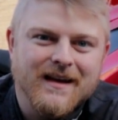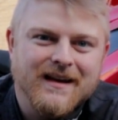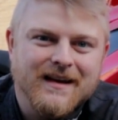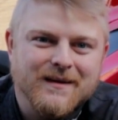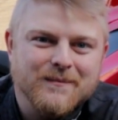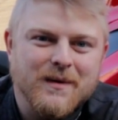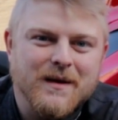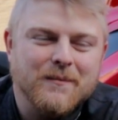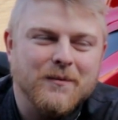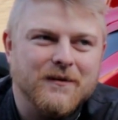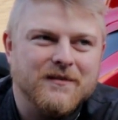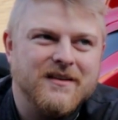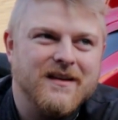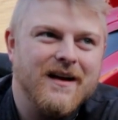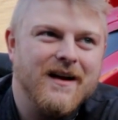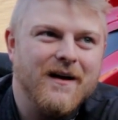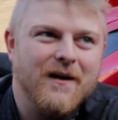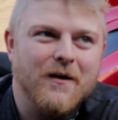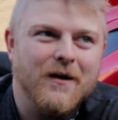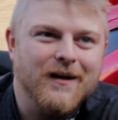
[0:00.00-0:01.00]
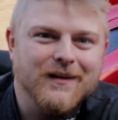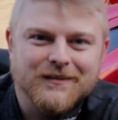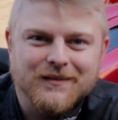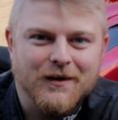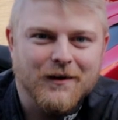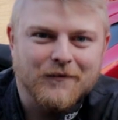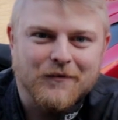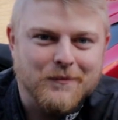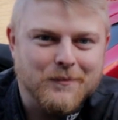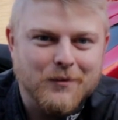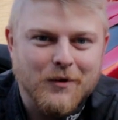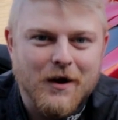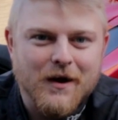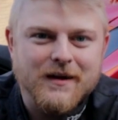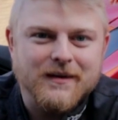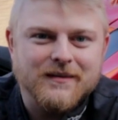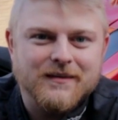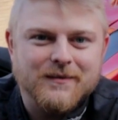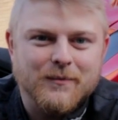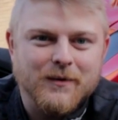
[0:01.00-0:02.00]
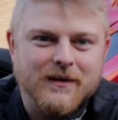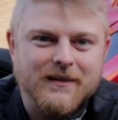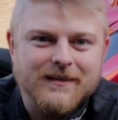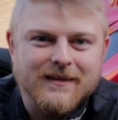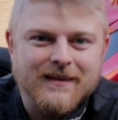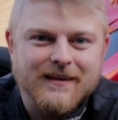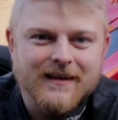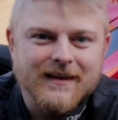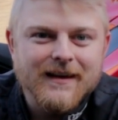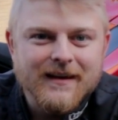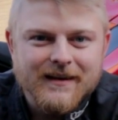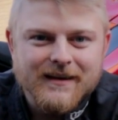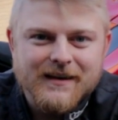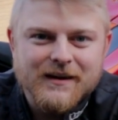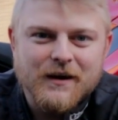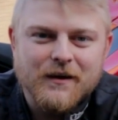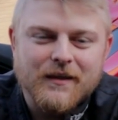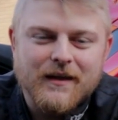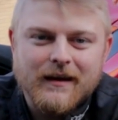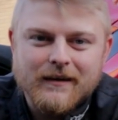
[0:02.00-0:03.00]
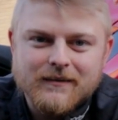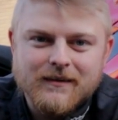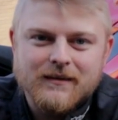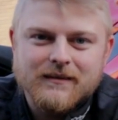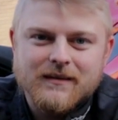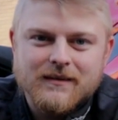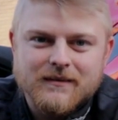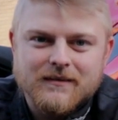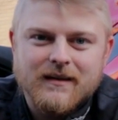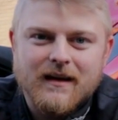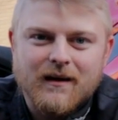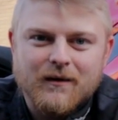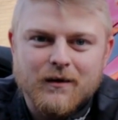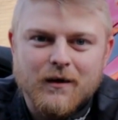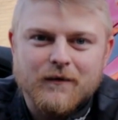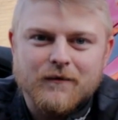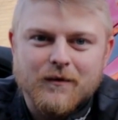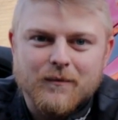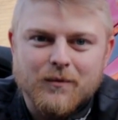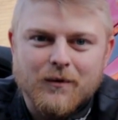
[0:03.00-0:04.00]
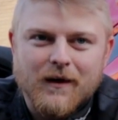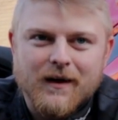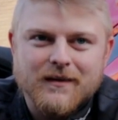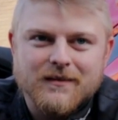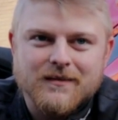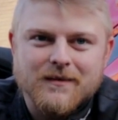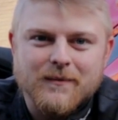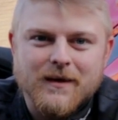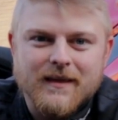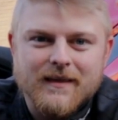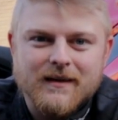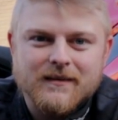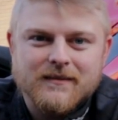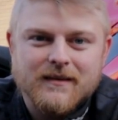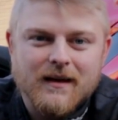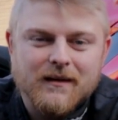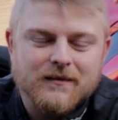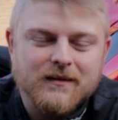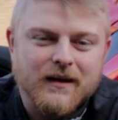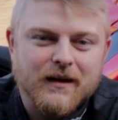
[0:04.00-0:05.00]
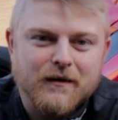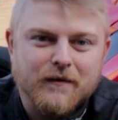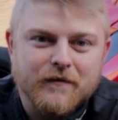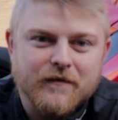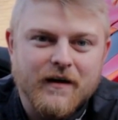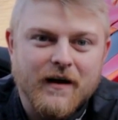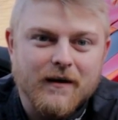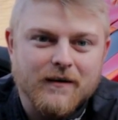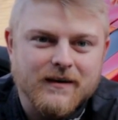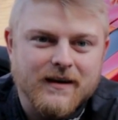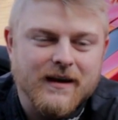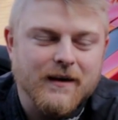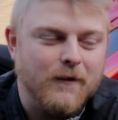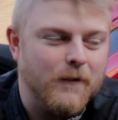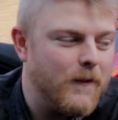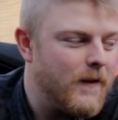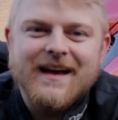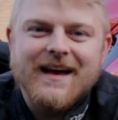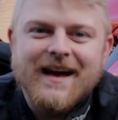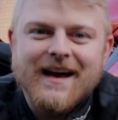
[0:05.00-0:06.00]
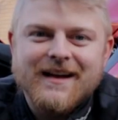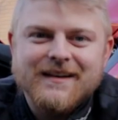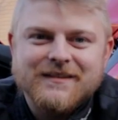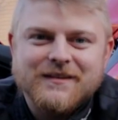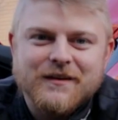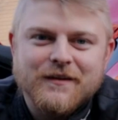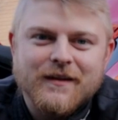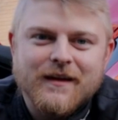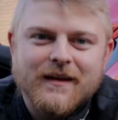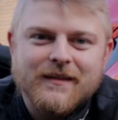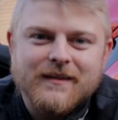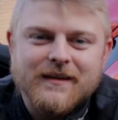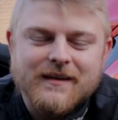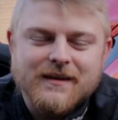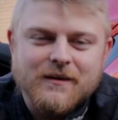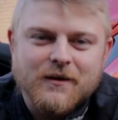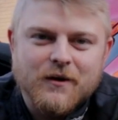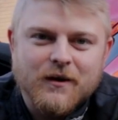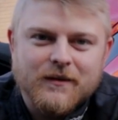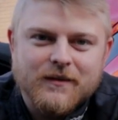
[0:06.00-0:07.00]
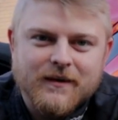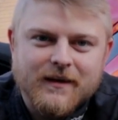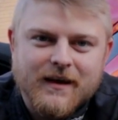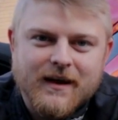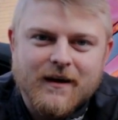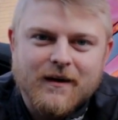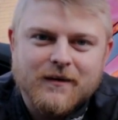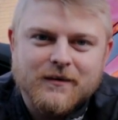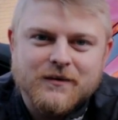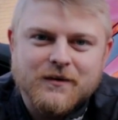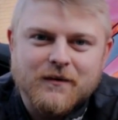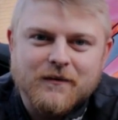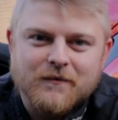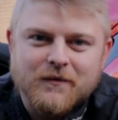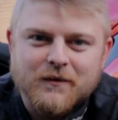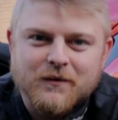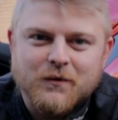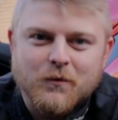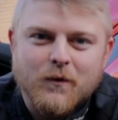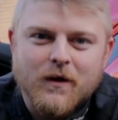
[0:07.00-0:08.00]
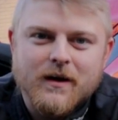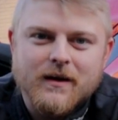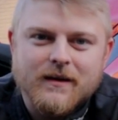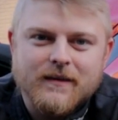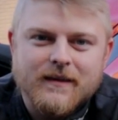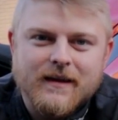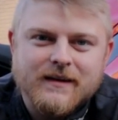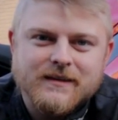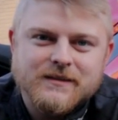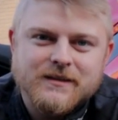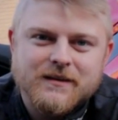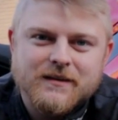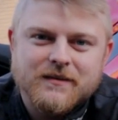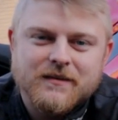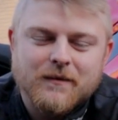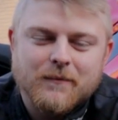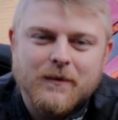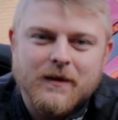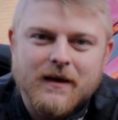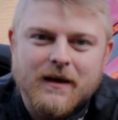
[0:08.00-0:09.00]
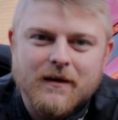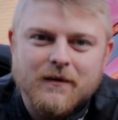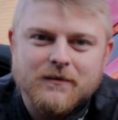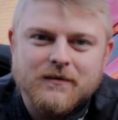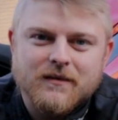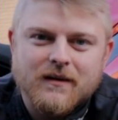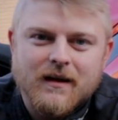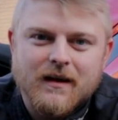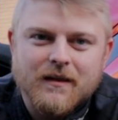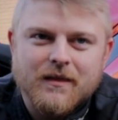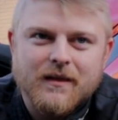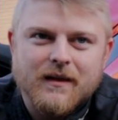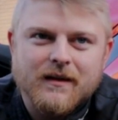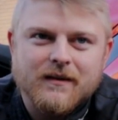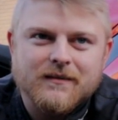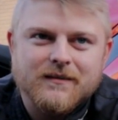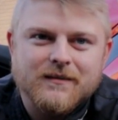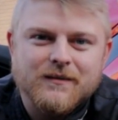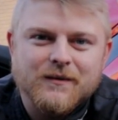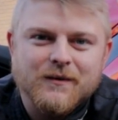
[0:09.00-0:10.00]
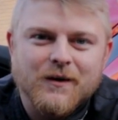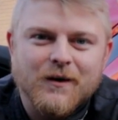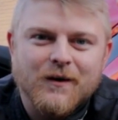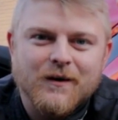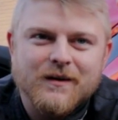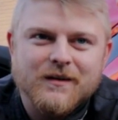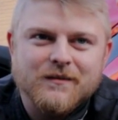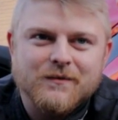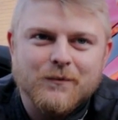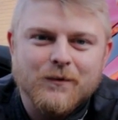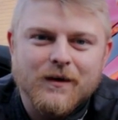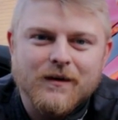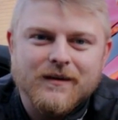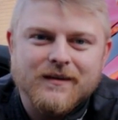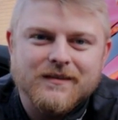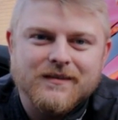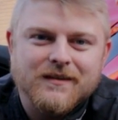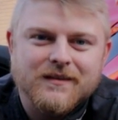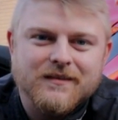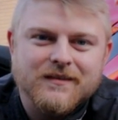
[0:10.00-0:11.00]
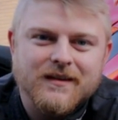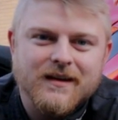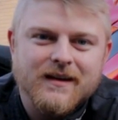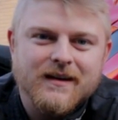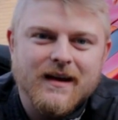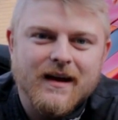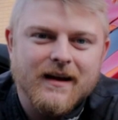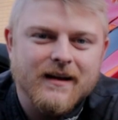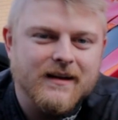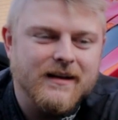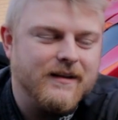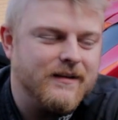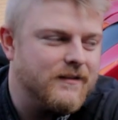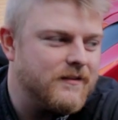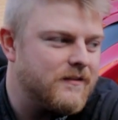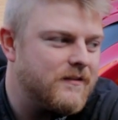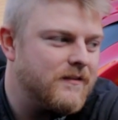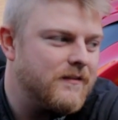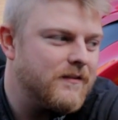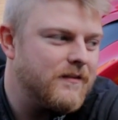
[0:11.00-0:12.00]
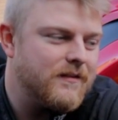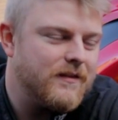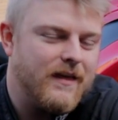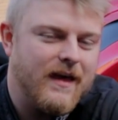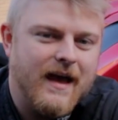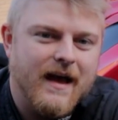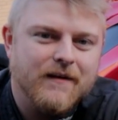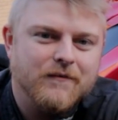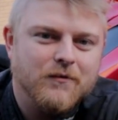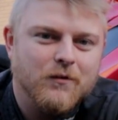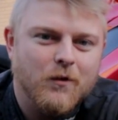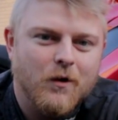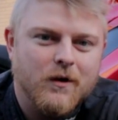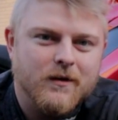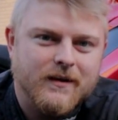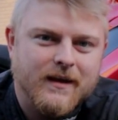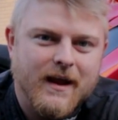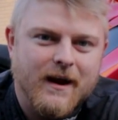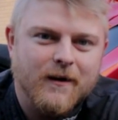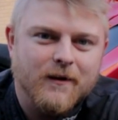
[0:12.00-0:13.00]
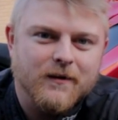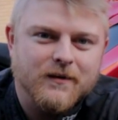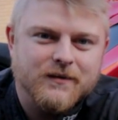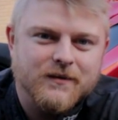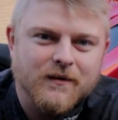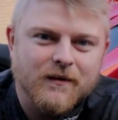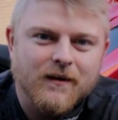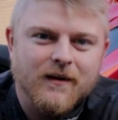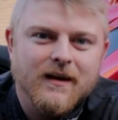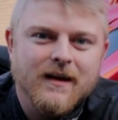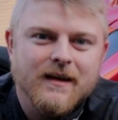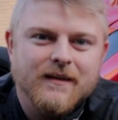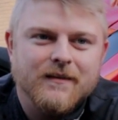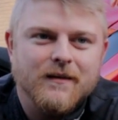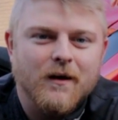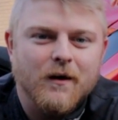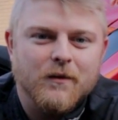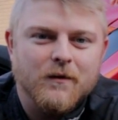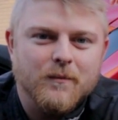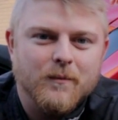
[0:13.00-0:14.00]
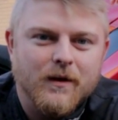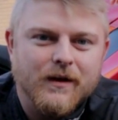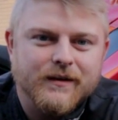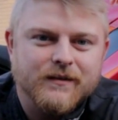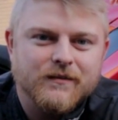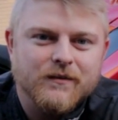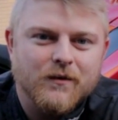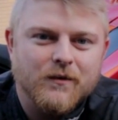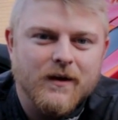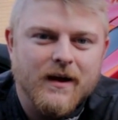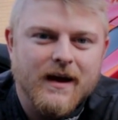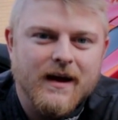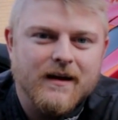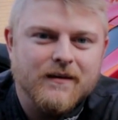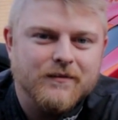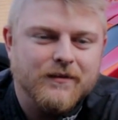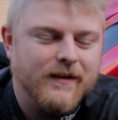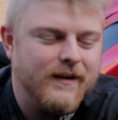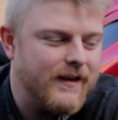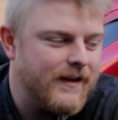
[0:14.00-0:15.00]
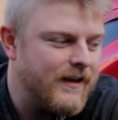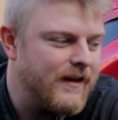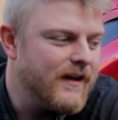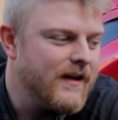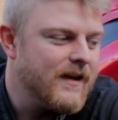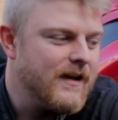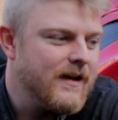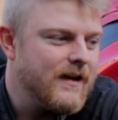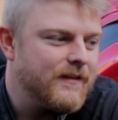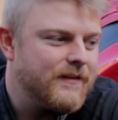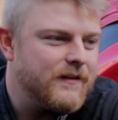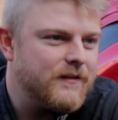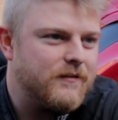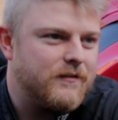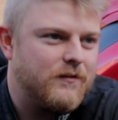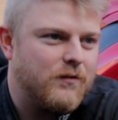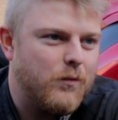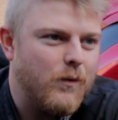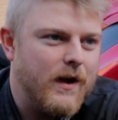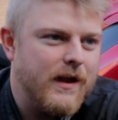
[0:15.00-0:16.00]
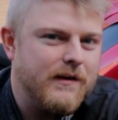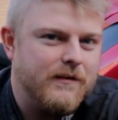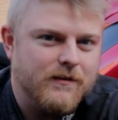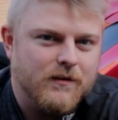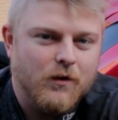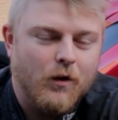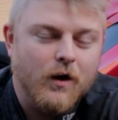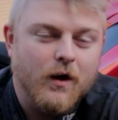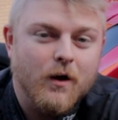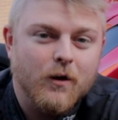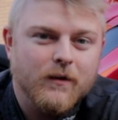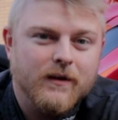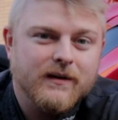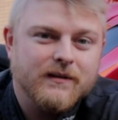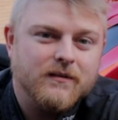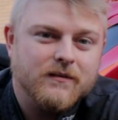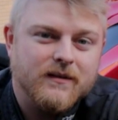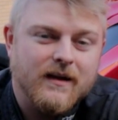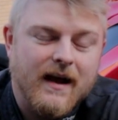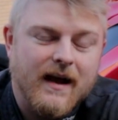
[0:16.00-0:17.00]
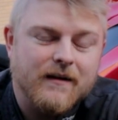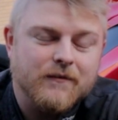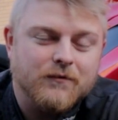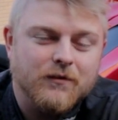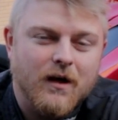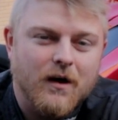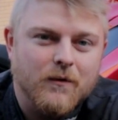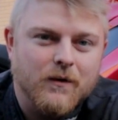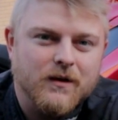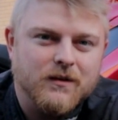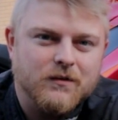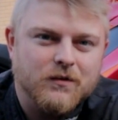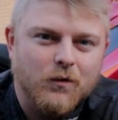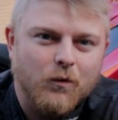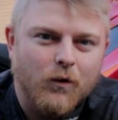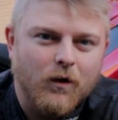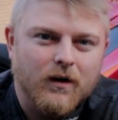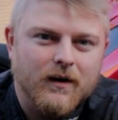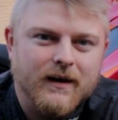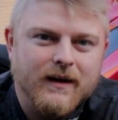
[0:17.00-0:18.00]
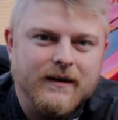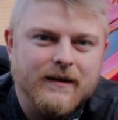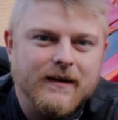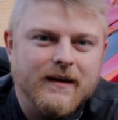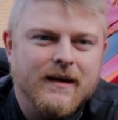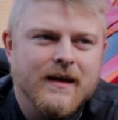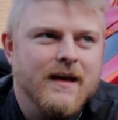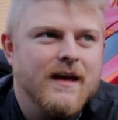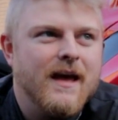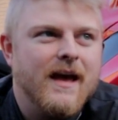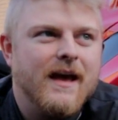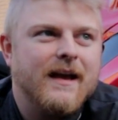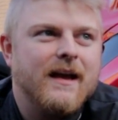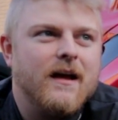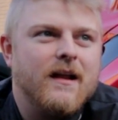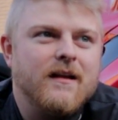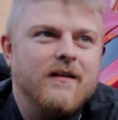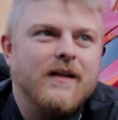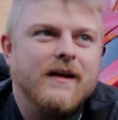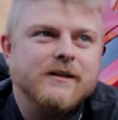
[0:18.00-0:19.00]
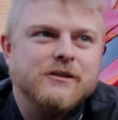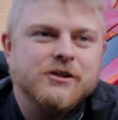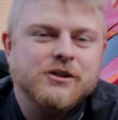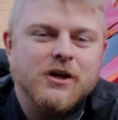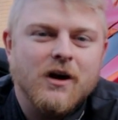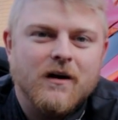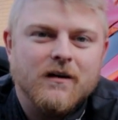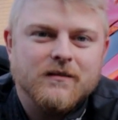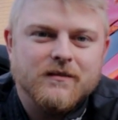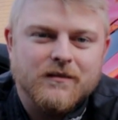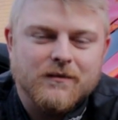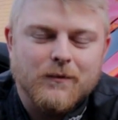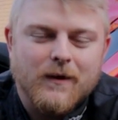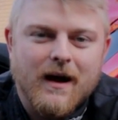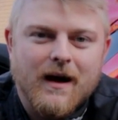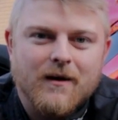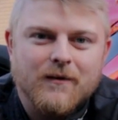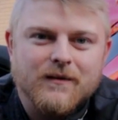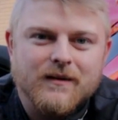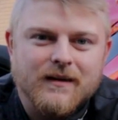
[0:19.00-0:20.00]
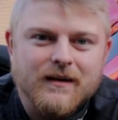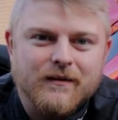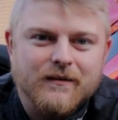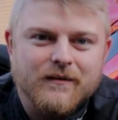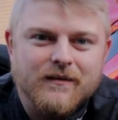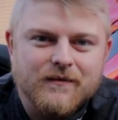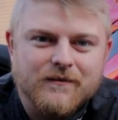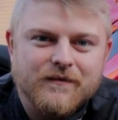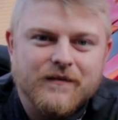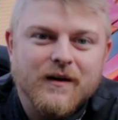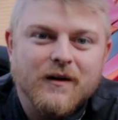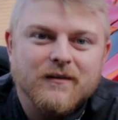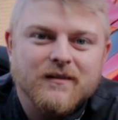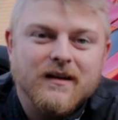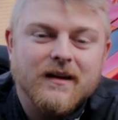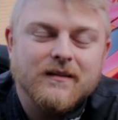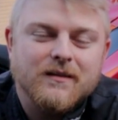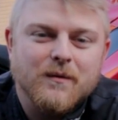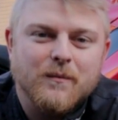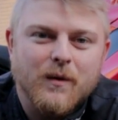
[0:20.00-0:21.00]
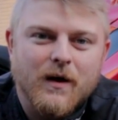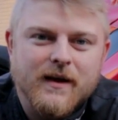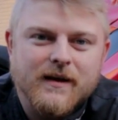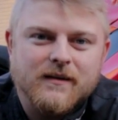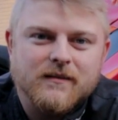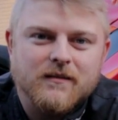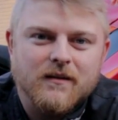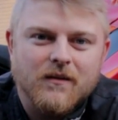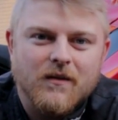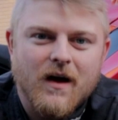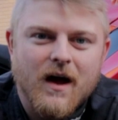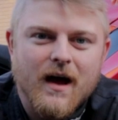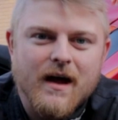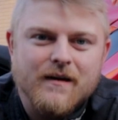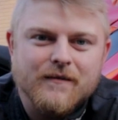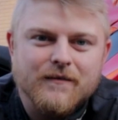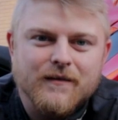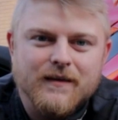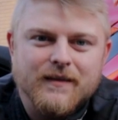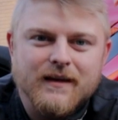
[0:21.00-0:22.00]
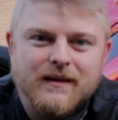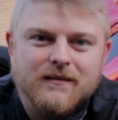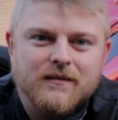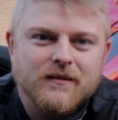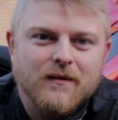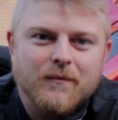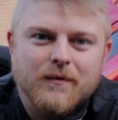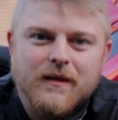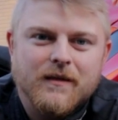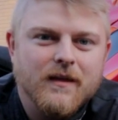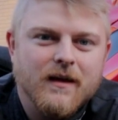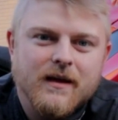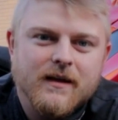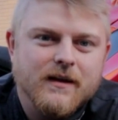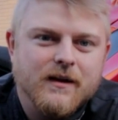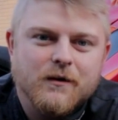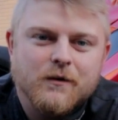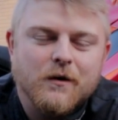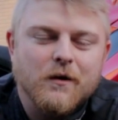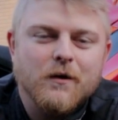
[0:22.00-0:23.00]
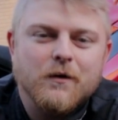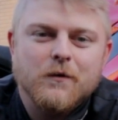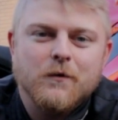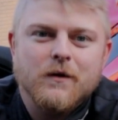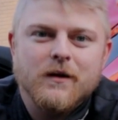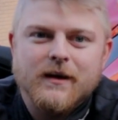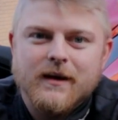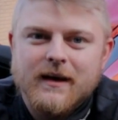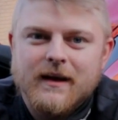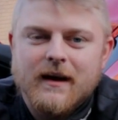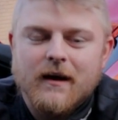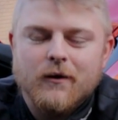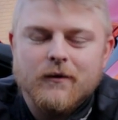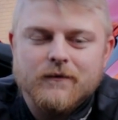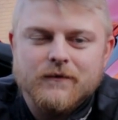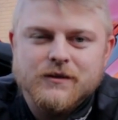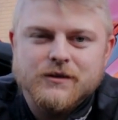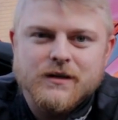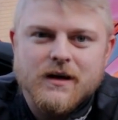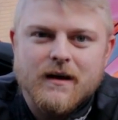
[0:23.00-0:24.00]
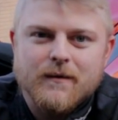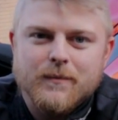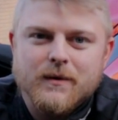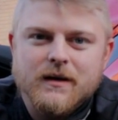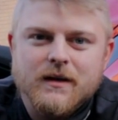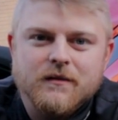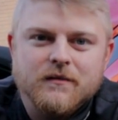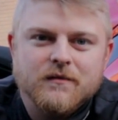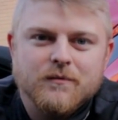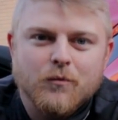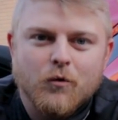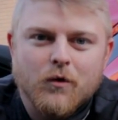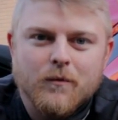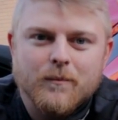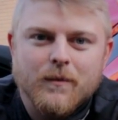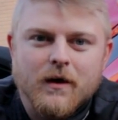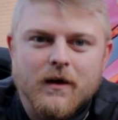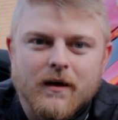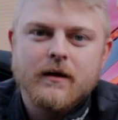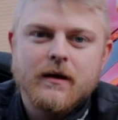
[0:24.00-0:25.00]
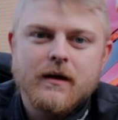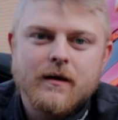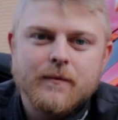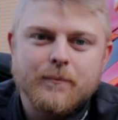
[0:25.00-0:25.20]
People say, oh, it's overpriced, but you know, that doesn't sound overpriced to me. That sounds like a fair deal. Add to that you got the character of the twin, and that's just something else that I think Ducatis really succeed at, is they have a lot of character that other bikes don't have. Like, this twin, not only does it have low end torque, and it kind of like chugs around, it feels like the bike is alive, and that's something that you're not going to get out of a Japanese sport bike.